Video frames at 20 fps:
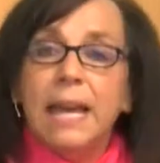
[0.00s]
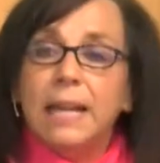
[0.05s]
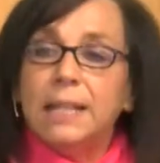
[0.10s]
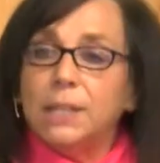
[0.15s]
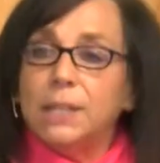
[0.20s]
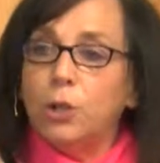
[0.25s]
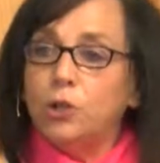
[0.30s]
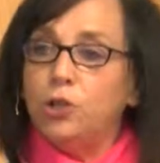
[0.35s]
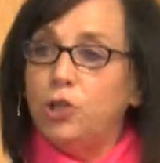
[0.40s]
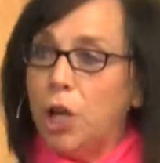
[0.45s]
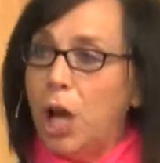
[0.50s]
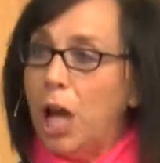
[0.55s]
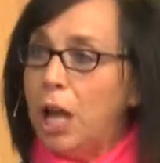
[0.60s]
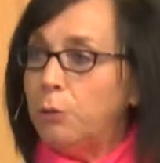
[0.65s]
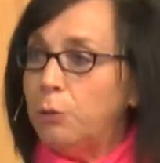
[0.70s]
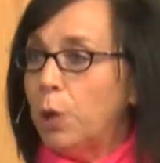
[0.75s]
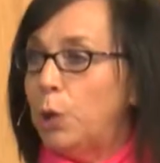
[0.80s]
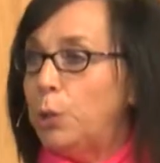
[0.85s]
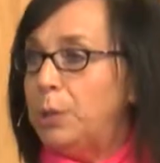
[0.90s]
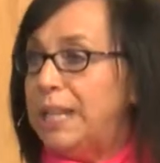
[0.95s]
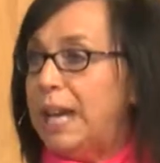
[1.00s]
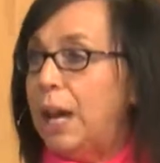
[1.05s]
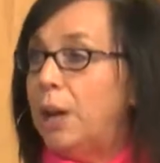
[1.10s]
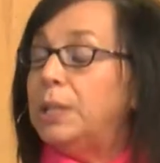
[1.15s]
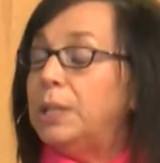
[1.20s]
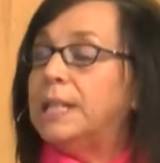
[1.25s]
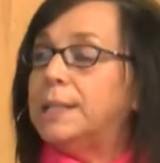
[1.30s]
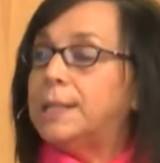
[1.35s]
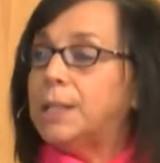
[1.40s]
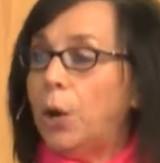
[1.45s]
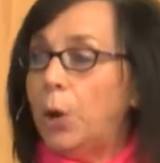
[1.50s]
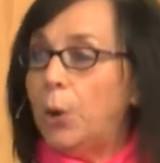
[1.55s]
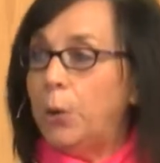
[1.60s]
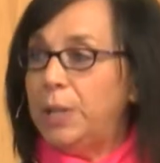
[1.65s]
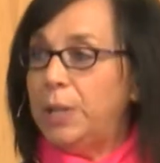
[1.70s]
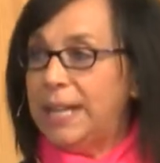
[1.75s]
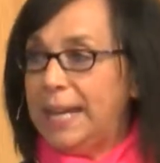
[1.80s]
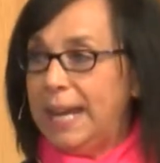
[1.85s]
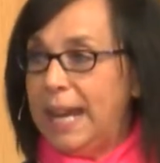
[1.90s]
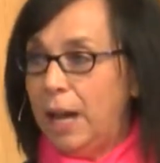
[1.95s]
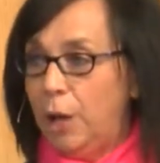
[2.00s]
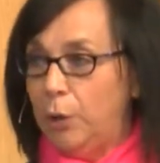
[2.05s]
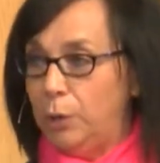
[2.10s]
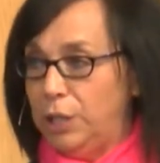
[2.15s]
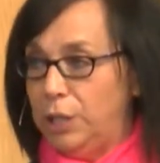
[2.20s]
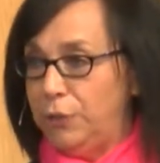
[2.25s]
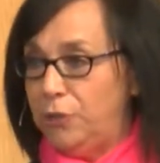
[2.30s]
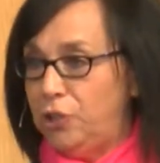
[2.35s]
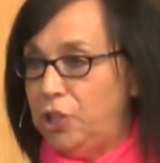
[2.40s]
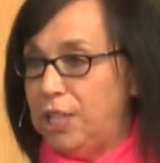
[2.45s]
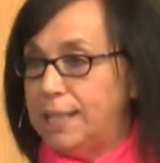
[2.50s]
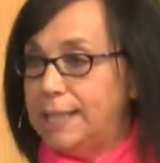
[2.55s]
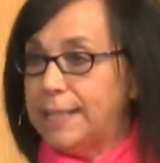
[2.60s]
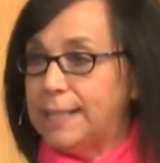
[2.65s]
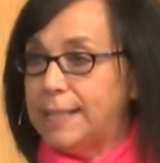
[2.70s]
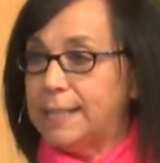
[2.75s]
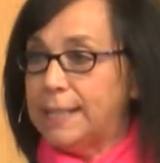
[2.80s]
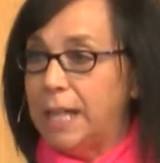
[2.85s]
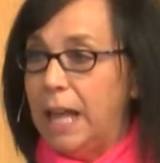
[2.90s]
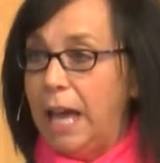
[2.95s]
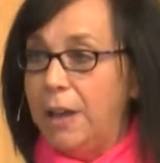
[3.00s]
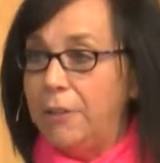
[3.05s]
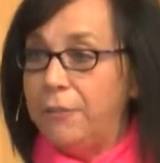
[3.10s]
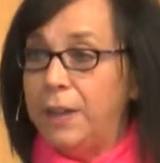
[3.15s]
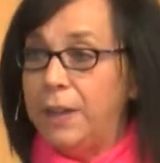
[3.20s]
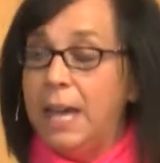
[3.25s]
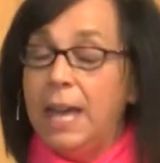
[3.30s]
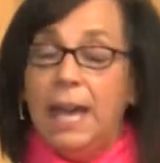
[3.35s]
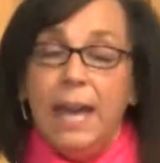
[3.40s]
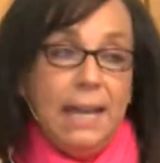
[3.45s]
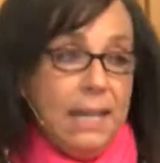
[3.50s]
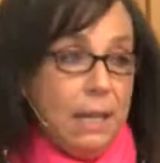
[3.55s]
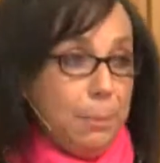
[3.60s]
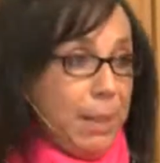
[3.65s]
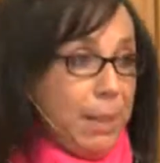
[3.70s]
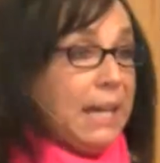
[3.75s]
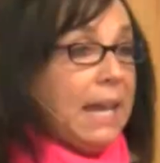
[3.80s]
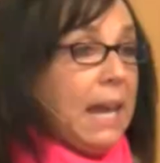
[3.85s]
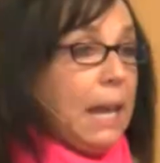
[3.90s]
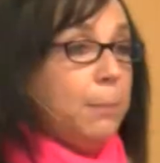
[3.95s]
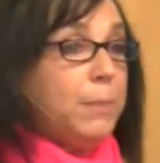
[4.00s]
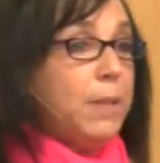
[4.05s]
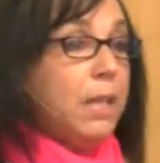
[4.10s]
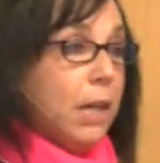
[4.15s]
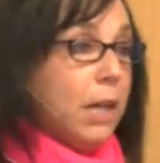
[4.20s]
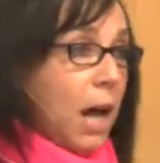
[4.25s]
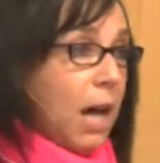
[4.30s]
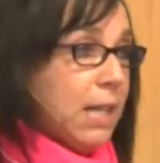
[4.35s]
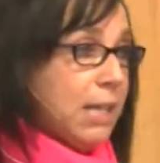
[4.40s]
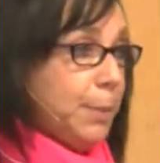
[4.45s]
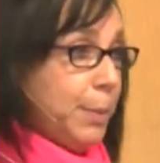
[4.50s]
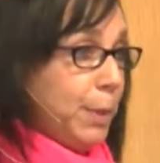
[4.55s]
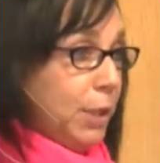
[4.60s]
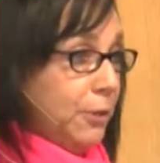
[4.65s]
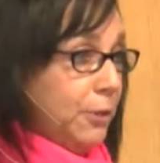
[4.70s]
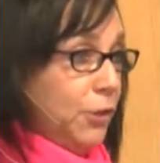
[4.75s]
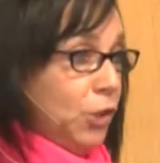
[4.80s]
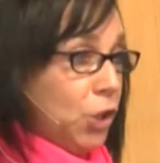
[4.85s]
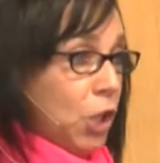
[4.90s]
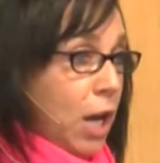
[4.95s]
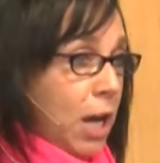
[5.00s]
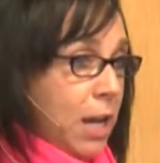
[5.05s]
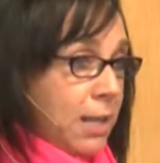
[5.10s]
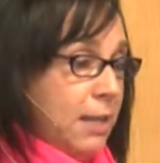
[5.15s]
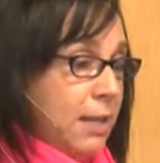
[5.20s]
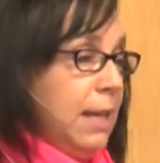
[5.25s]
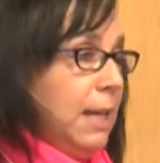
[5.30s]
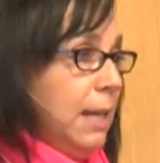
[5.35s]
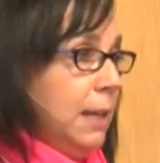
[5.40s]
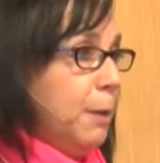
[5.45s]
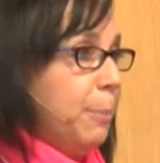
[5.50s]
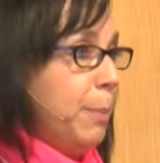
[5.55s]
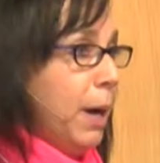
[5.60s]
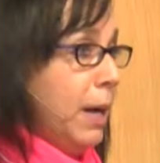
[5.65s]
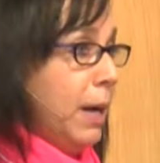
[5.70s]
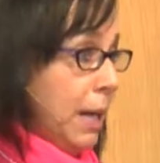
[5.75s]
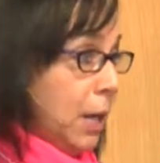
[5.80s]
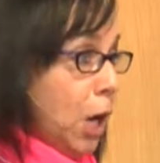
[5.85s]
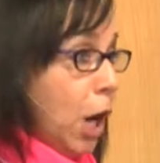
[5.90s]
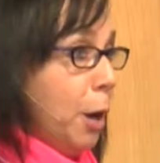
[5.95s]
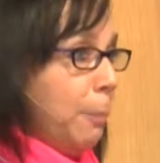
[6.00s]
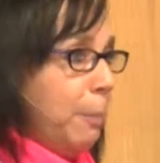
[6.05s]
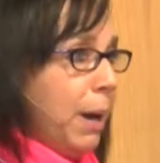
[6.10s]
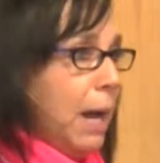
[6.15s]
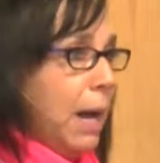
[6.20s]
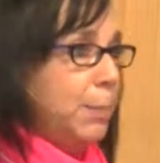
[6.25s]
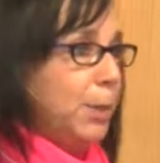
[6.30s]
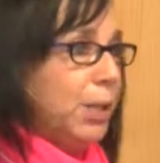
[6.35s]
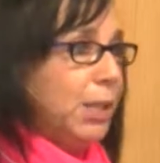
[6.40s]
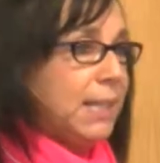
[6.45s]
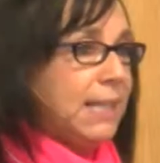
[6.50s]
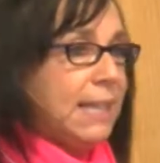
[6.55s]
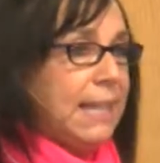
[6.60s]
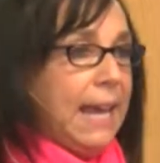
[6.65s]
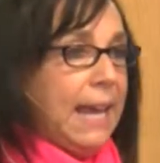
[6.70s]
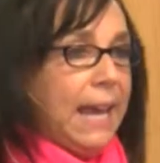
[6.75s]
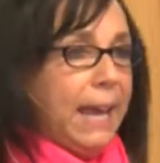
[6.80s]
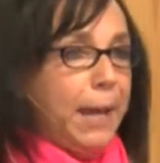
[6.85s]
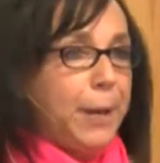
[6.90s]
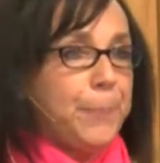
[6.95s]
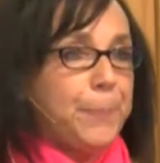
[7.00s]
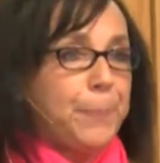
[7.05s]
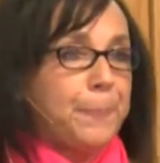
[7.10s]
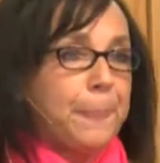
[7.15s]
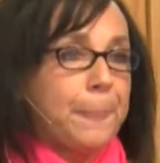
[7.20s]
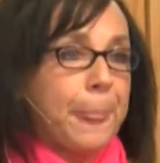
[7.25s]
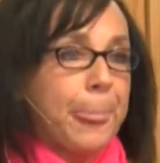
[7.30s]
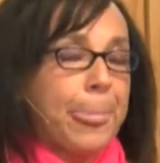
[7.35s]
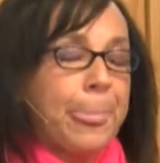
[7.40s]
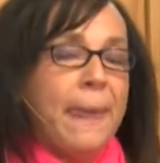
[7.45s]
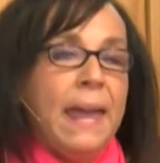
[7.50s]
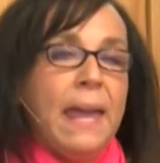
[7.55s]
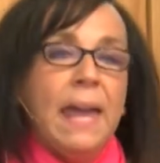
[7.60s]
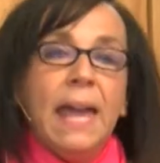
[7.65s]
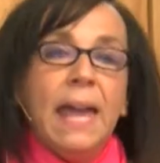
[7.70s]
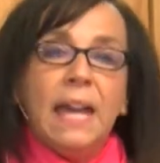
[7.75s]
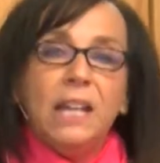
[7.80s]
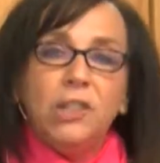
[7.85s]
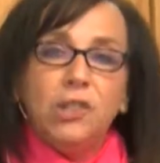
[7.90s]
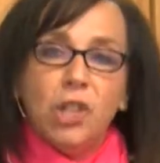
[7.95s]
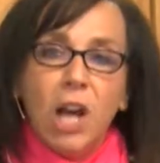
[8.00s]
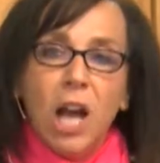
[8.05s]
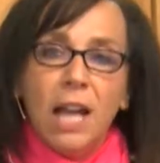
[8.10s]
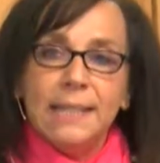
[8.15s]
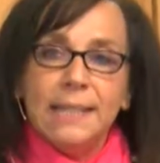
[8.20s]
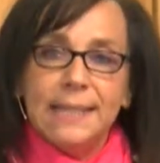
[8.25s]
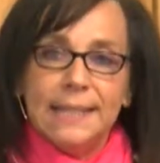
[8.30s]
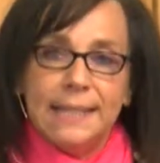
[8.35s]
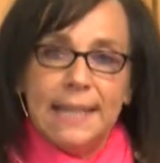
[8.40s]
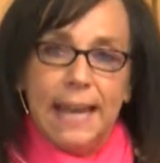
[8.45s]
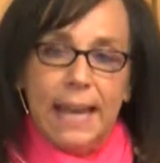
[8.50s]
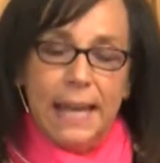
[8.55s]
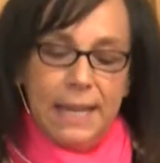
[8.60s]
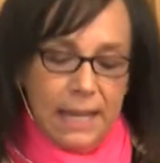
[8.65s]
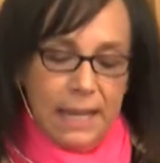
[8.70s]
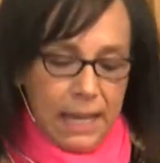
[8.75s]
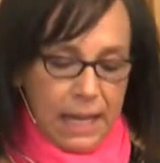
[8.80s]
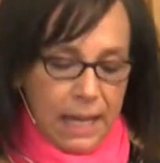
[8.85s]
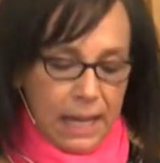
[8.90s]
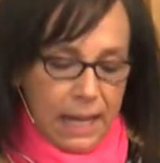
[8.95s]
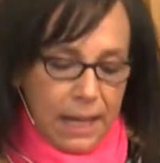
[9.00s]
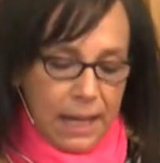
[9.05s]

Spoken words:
And so John wrote down his own account of Jesus' life, and it became the Gospel of John in our Bible today. And John said,